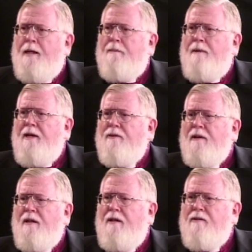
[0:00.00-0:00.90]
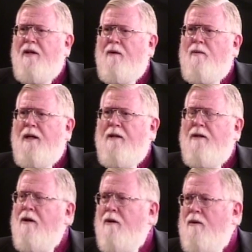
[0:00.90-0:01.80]
basically said, well, you
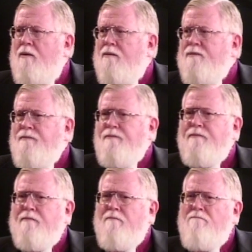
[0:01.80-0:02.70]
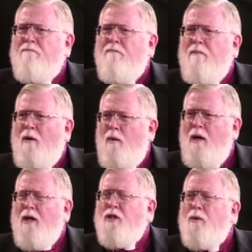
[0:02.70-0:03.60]
know, we're
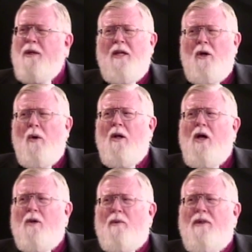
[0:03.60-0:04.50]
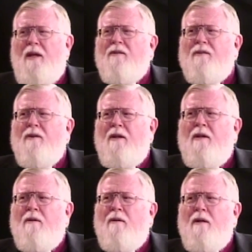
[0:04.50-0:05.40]
not sure we can go along with this
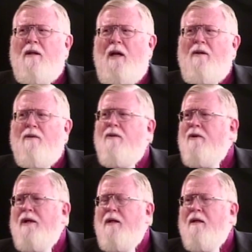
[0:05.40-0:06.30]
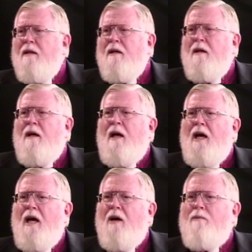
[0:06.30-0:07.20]
that you're doing.
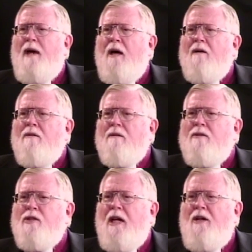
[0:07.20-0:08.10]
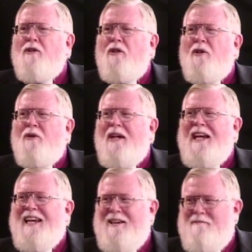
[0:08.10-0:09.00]
How about changing your
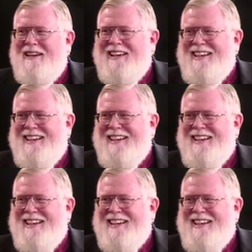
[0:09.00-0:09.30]
name?